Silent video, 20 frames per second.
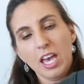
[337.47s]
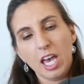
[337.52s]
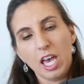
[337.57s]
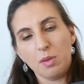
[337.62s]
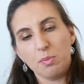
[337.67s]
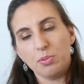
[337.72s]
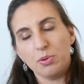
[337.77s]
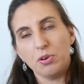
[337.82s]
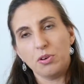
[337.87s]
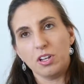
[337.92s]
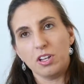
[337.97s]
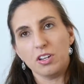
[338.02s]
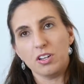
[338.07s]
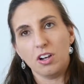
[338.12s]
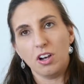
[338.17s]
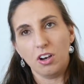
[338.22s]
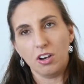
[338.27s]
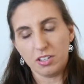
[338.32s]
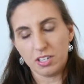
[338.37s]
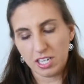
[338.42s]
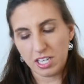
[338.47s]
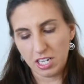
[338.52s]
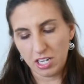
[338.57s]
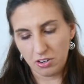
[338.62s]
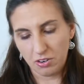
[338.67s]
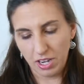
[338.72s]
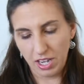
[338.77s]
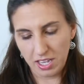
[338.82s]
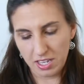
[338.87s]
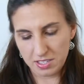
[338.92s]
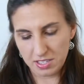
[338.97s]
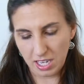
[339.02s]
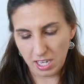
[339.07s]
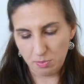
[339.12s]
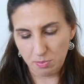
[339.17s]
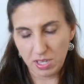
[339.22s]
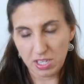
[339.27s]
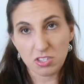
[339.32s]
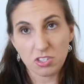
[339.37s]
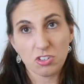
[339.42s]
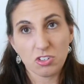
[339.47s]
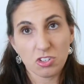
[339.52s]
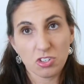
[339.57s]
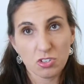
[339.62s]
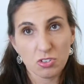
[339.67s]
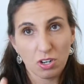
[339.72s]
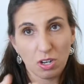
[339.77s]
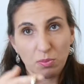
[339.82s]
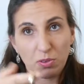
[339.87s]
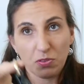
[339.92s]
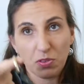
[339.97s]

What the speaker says: and put it on here as a messenger strap